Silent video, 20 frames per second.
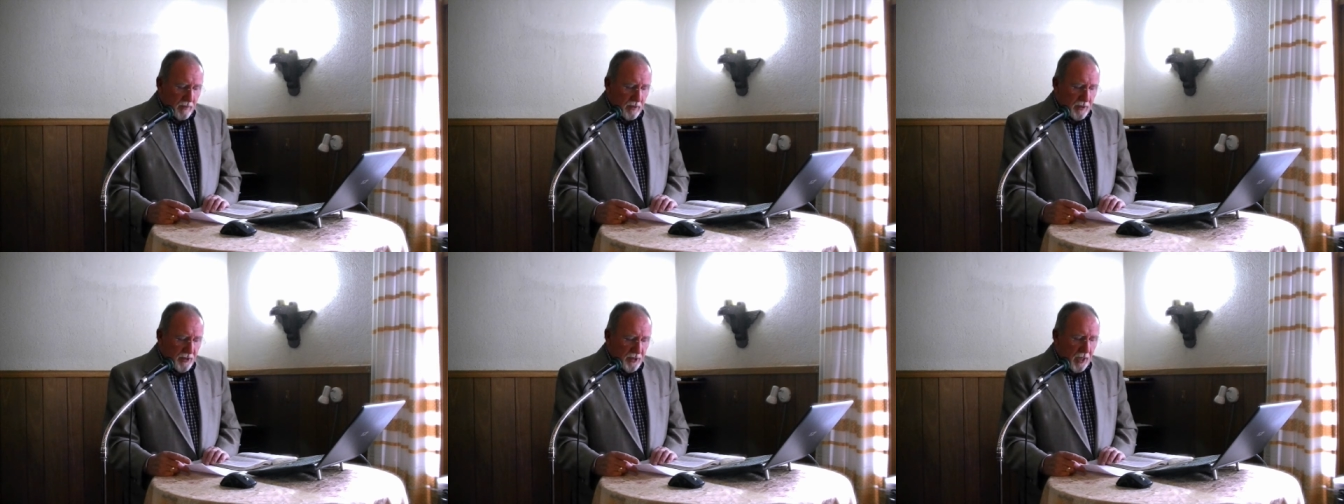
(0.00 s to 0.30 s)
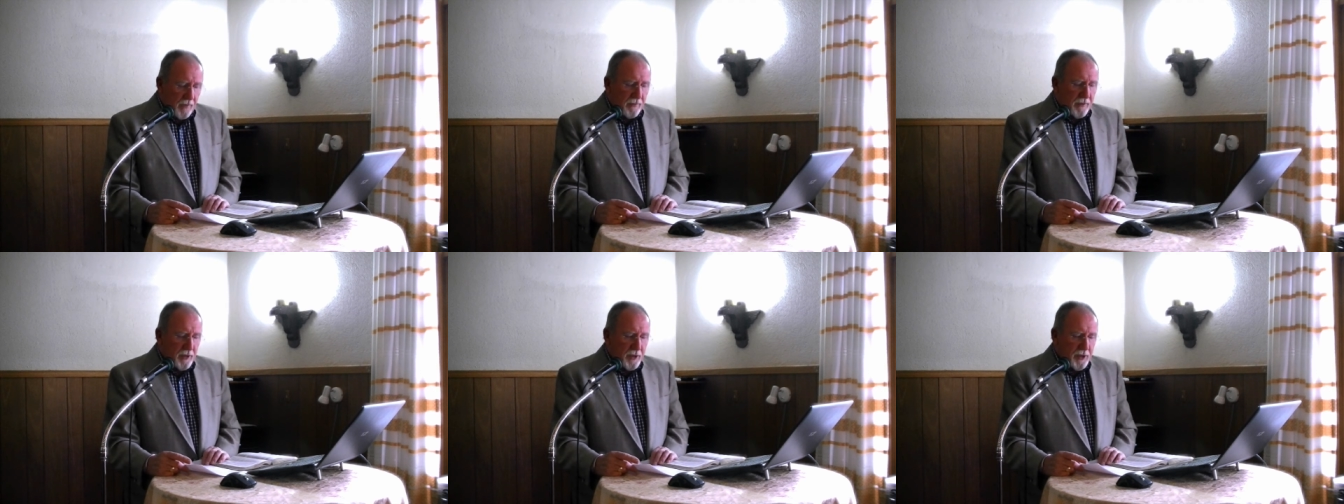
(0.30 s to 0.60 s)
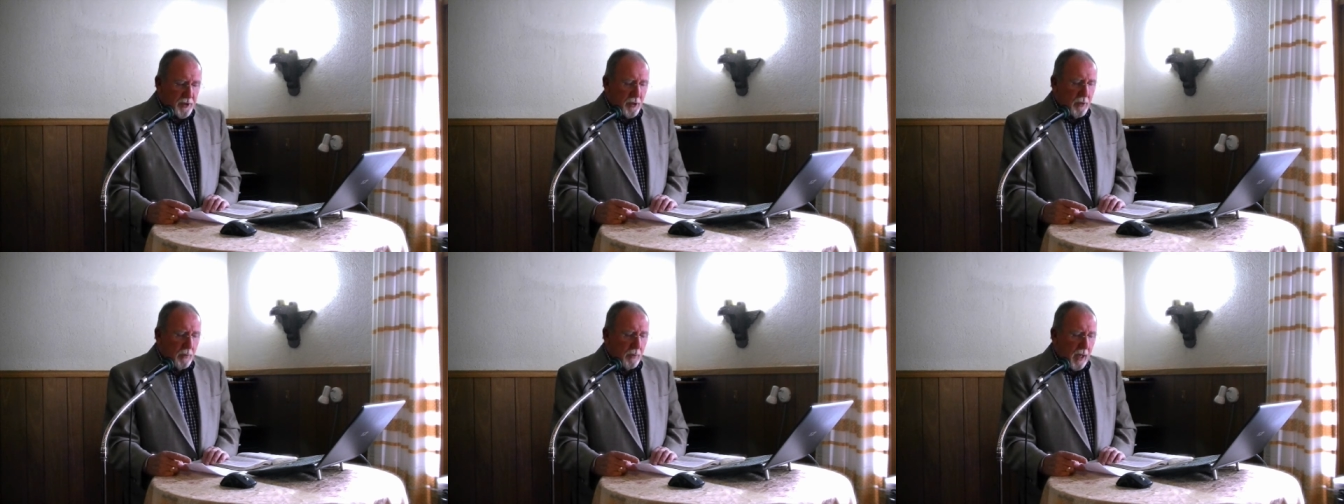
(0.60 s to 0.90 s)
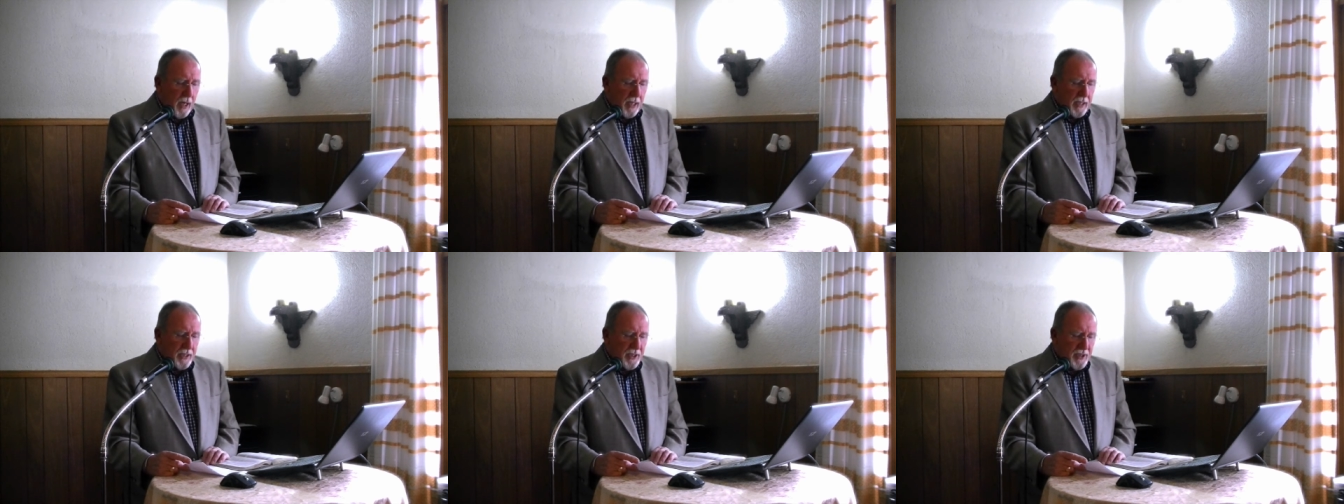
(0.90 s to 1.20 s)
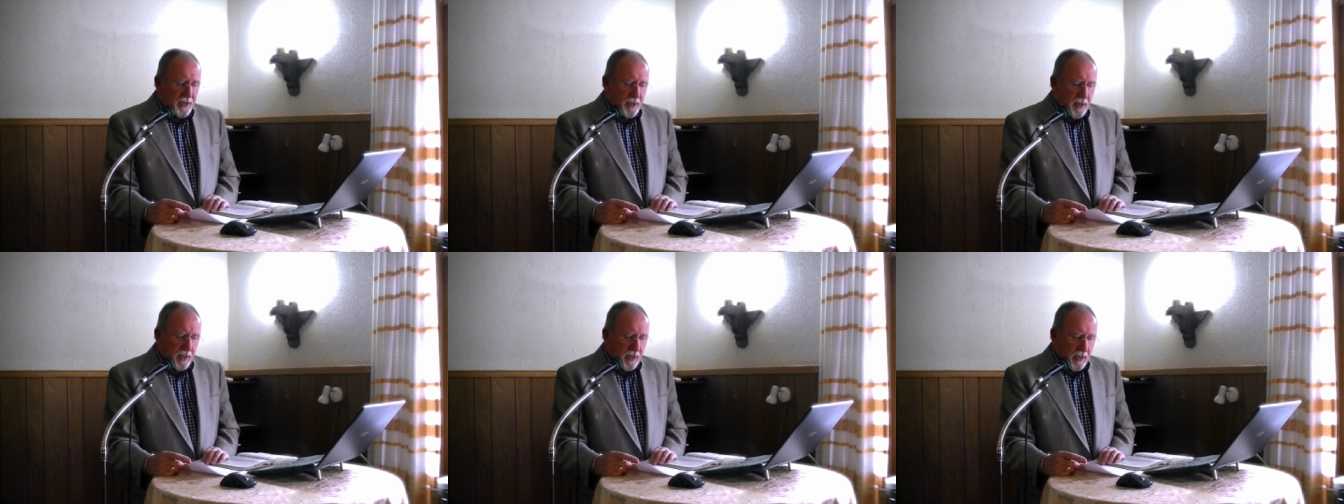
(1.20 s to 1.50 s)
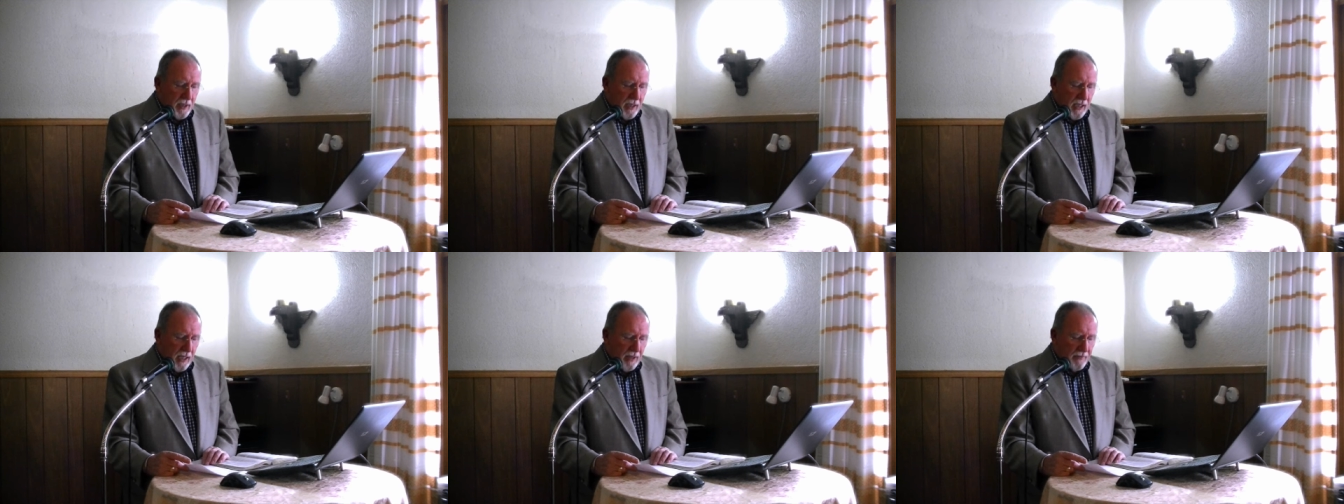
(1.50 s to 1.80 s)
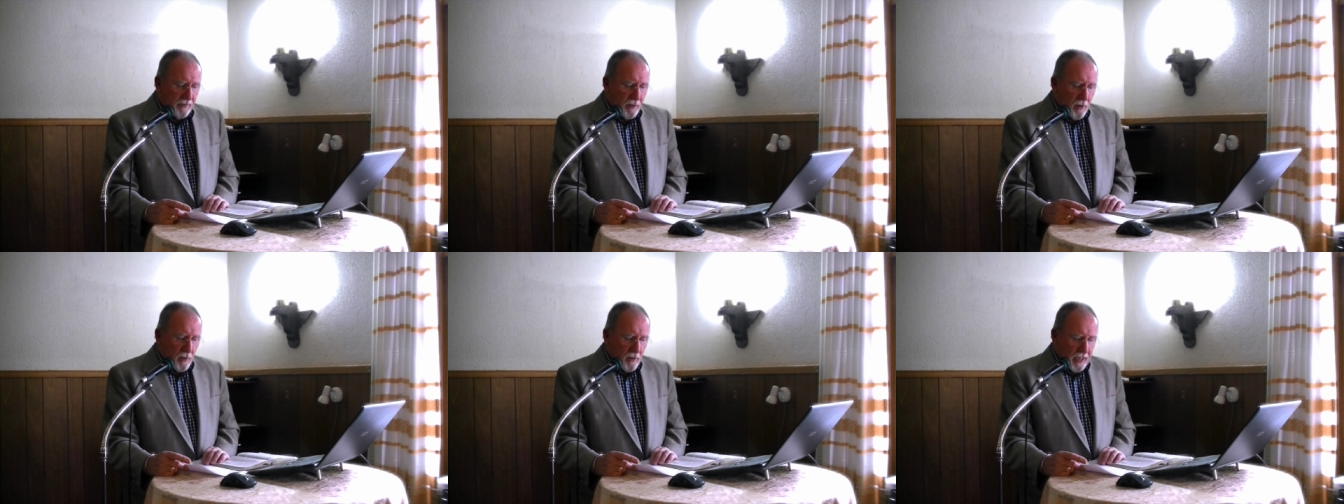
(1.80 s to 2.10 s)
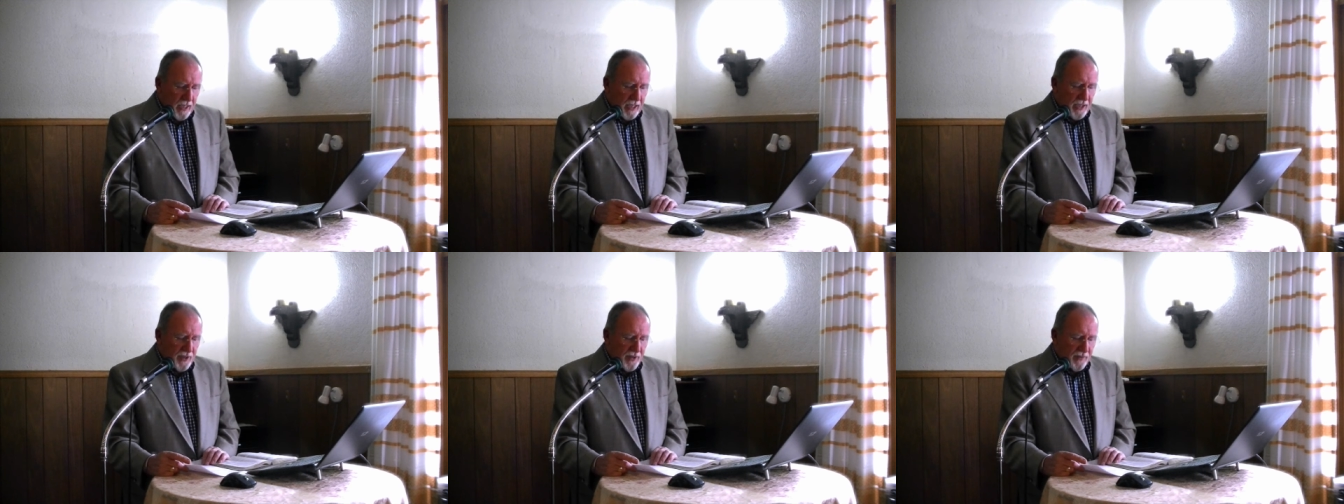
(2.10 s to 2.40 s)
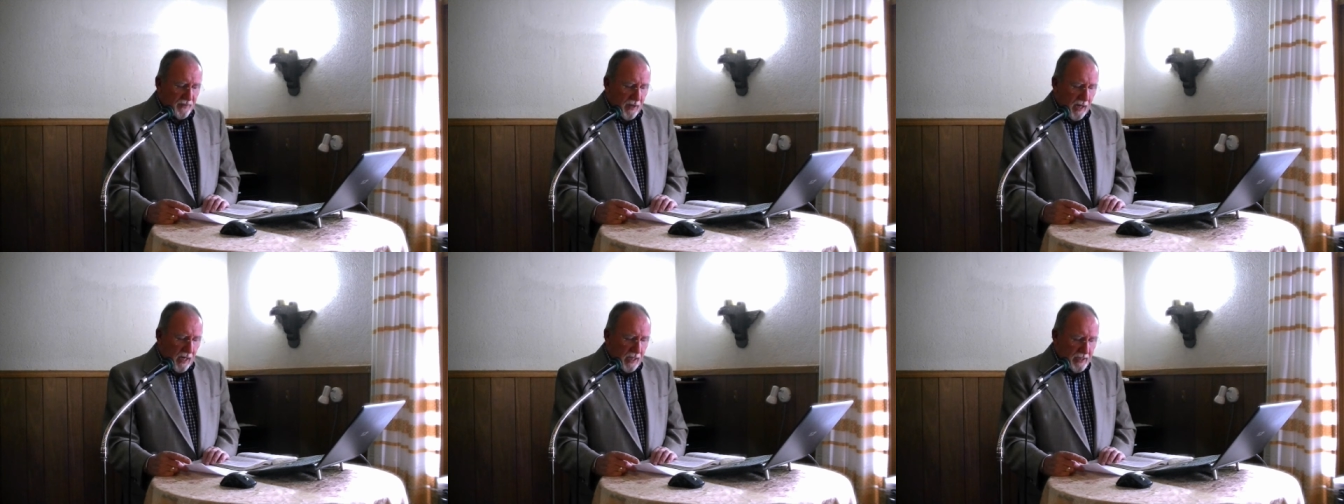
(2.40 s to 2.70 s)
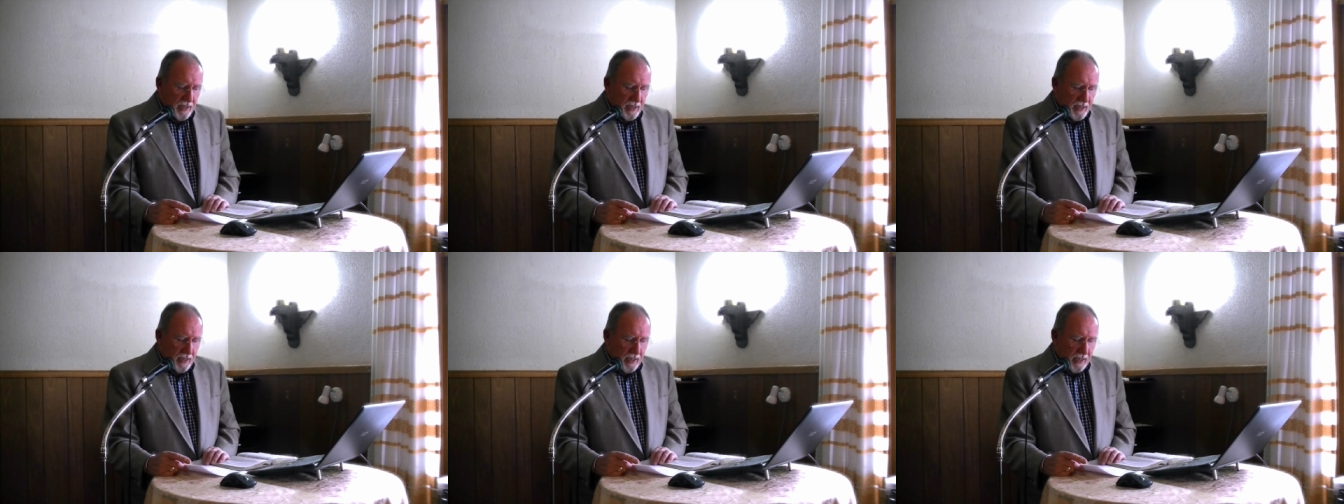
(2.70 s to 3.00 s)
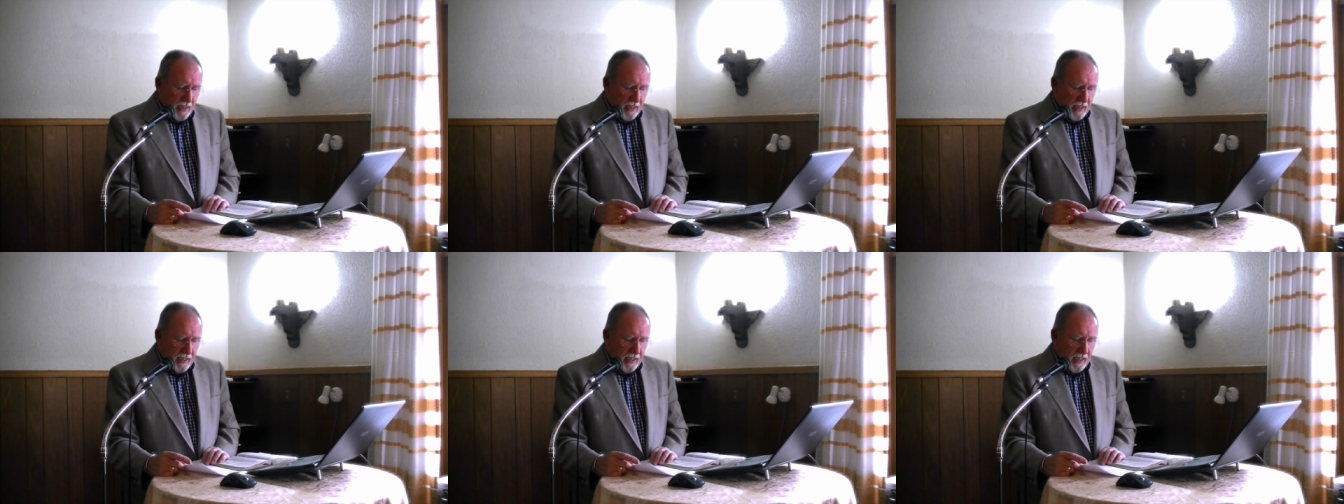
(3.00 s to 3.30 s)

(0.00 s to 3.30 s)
suffered so much uh, for each of us.